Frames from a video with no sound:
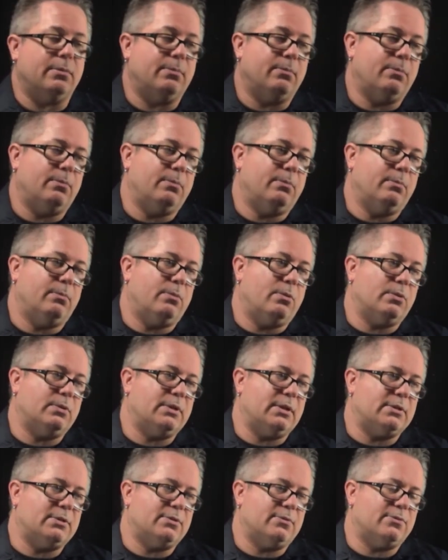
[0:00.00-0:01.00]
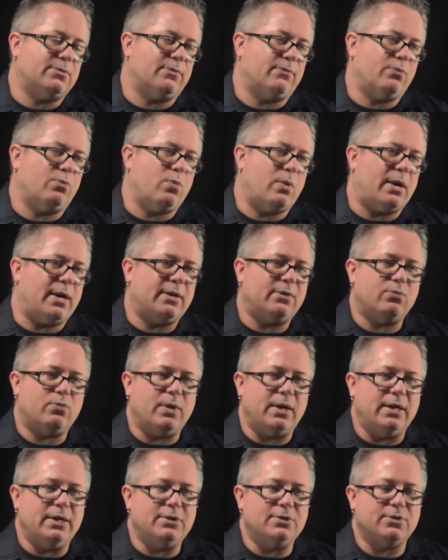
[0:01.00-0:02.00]
more tests of sort of a wide
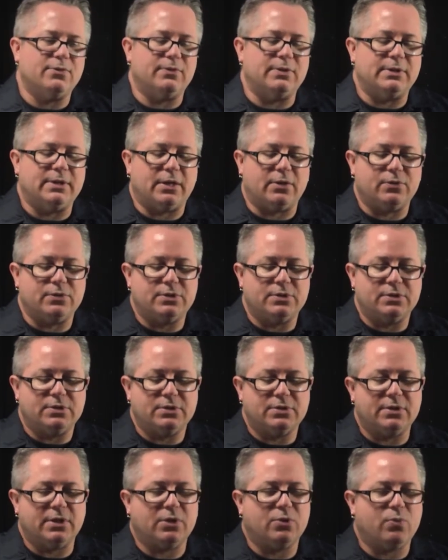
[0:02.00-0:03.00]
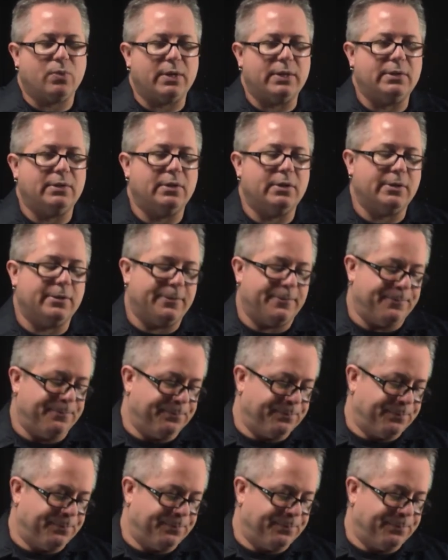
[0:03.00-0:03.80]
range of intelligences, not quite the